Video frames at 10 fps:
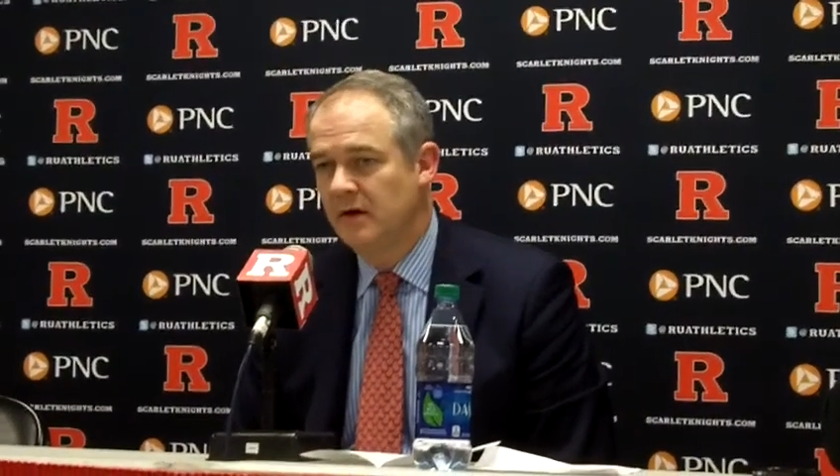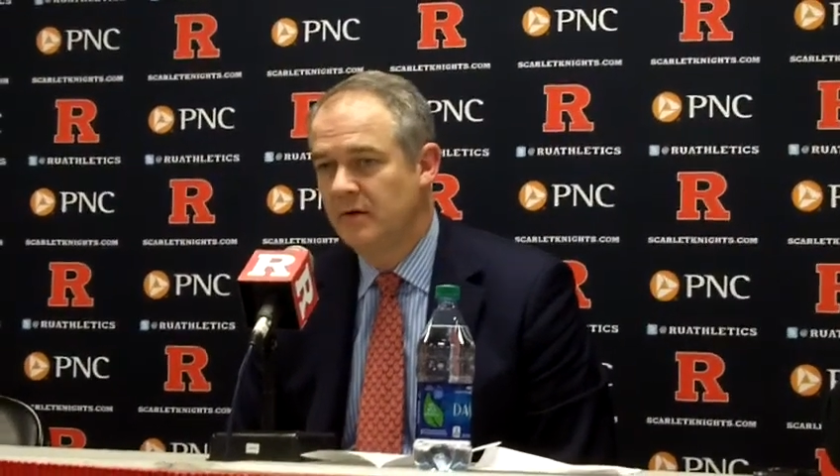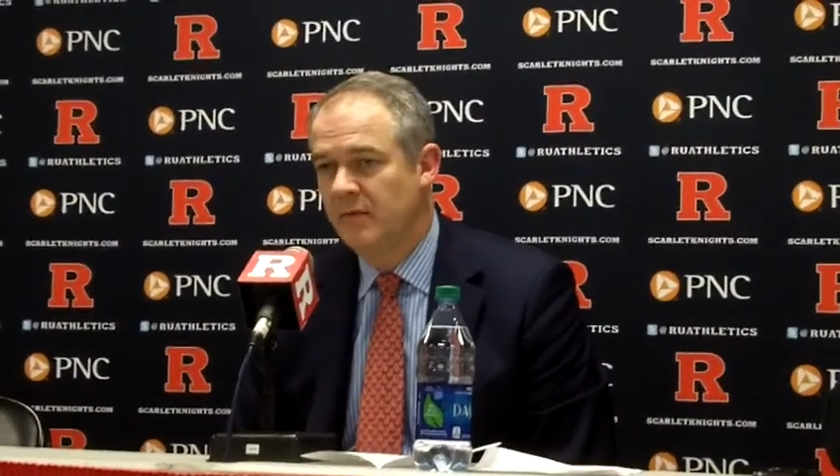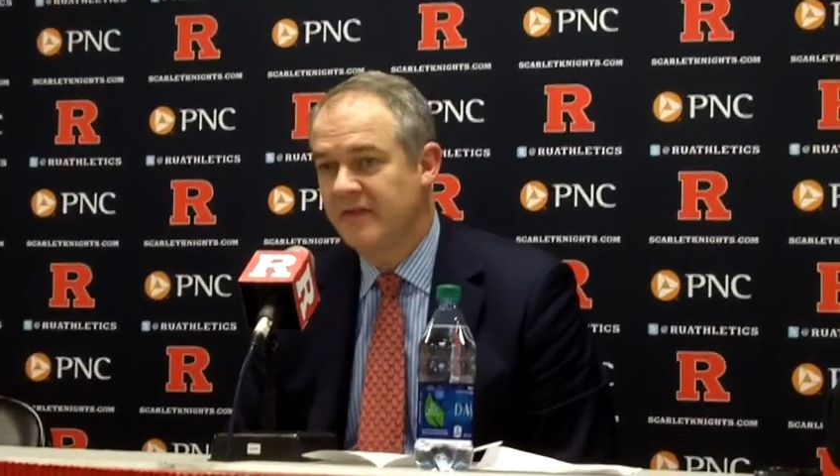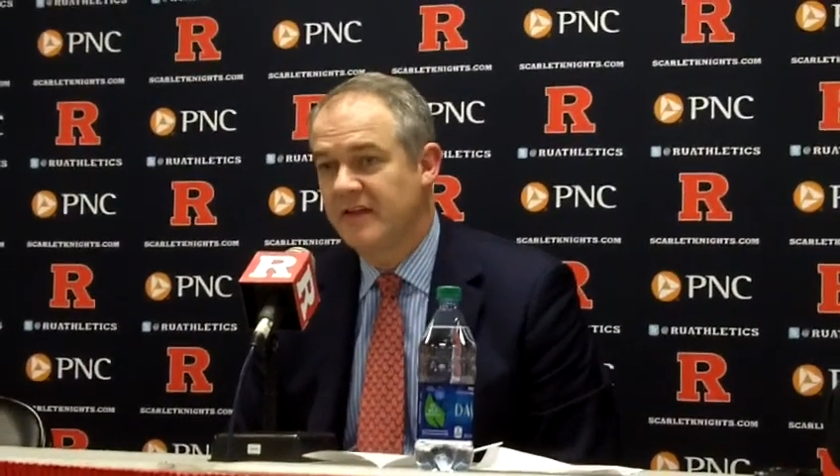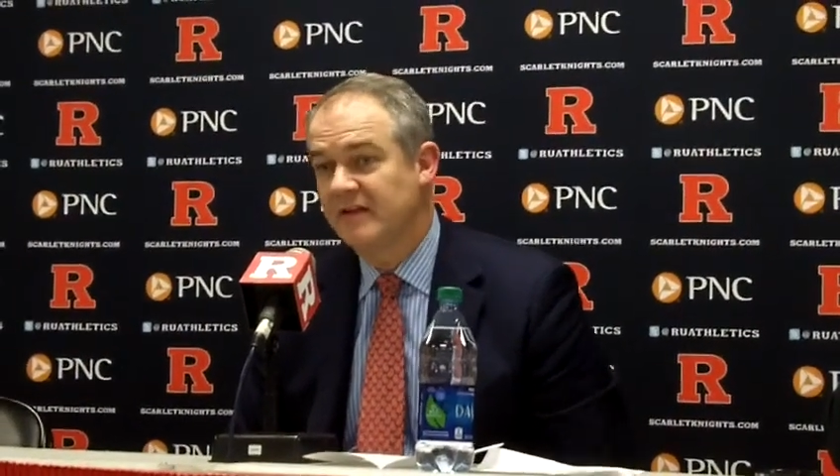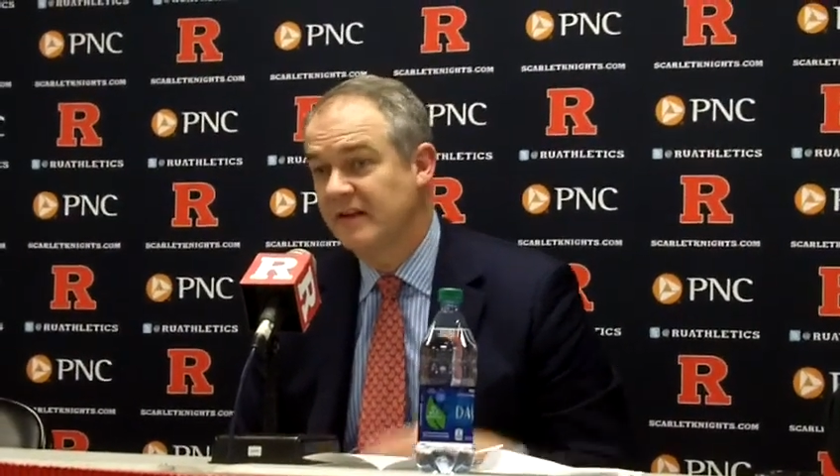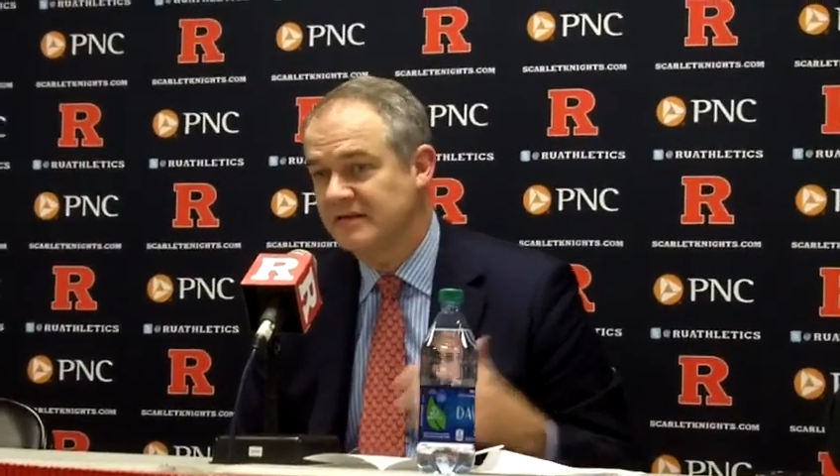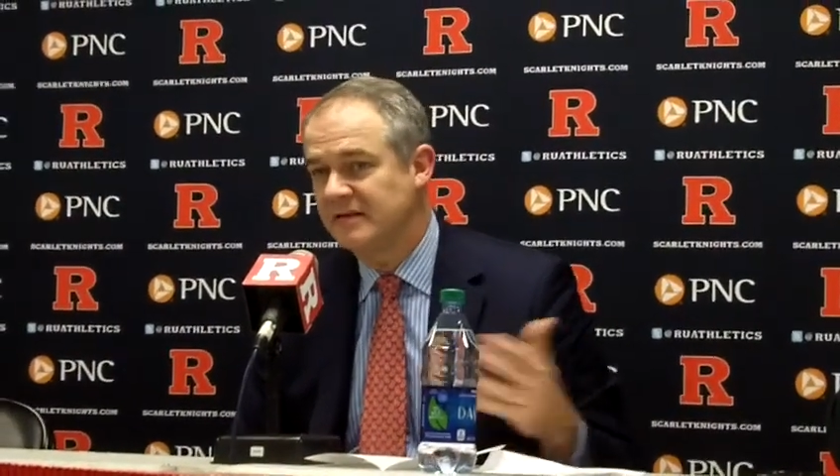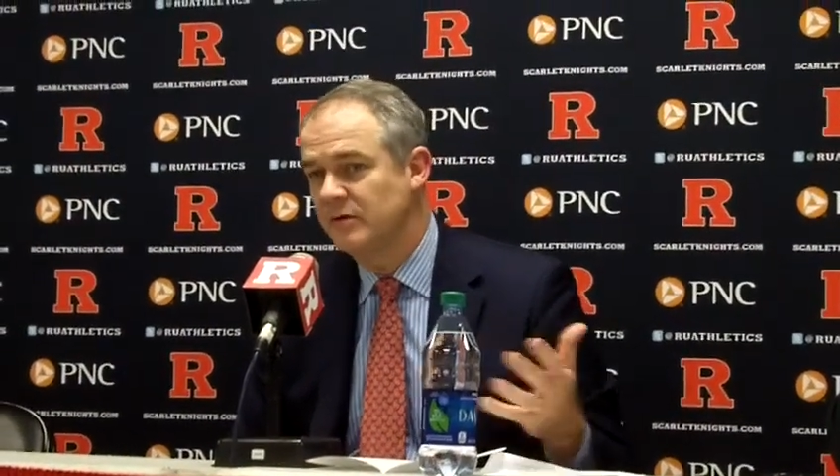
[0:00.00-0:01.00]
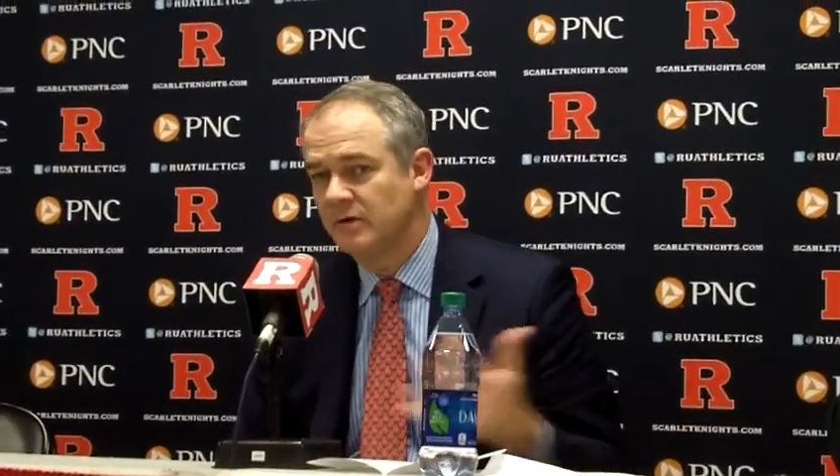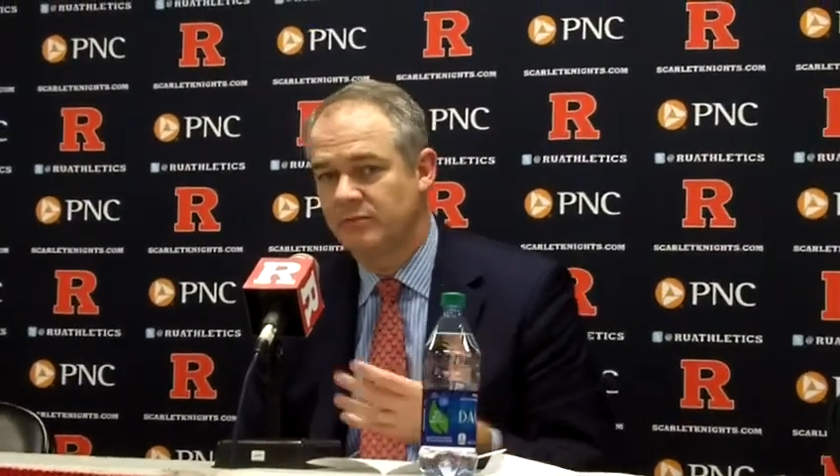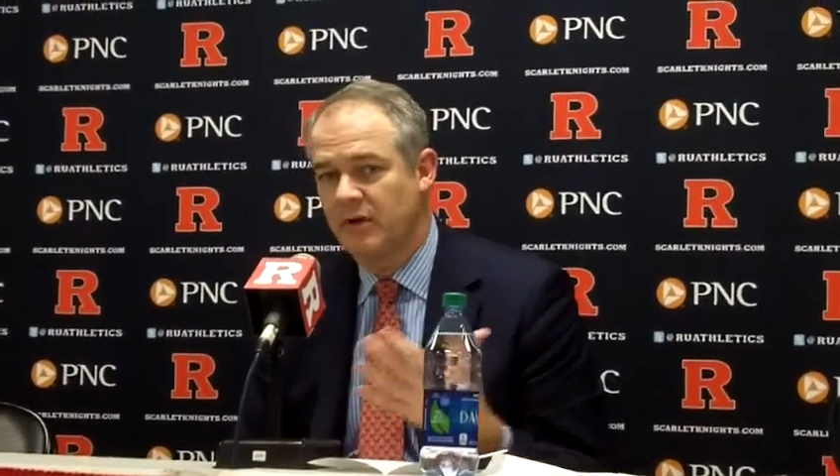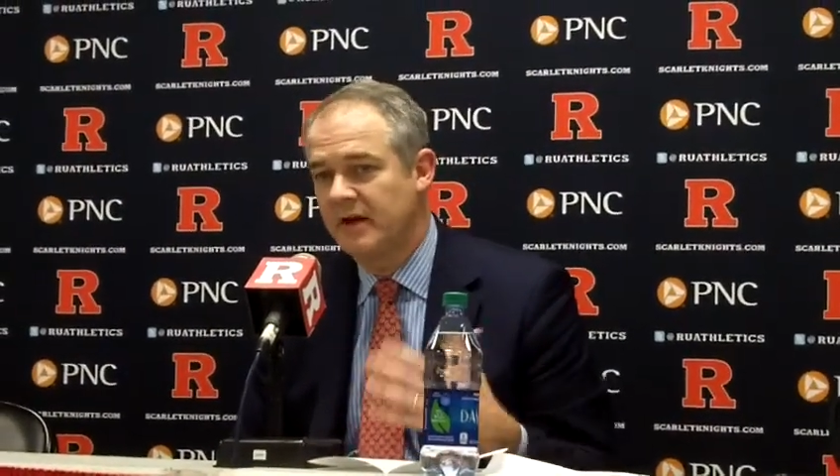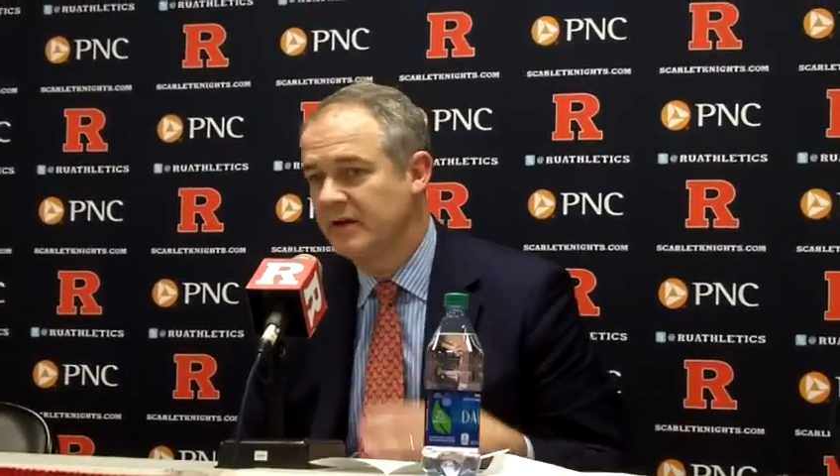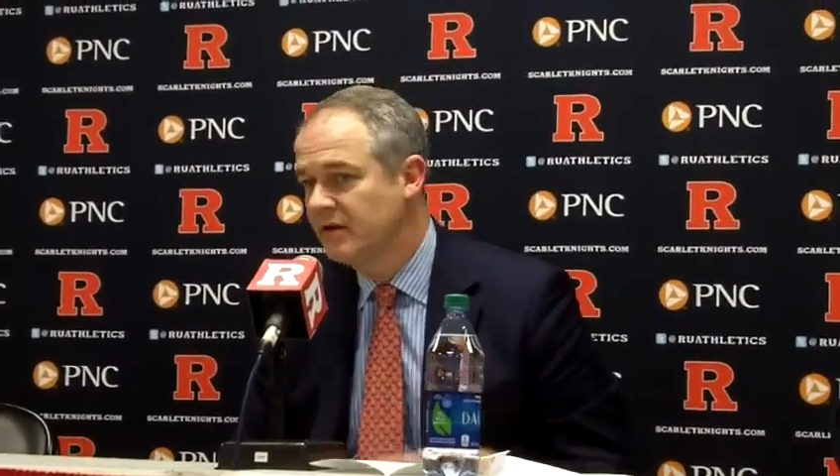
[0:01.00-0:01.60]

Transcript: Um, I think they see we're playing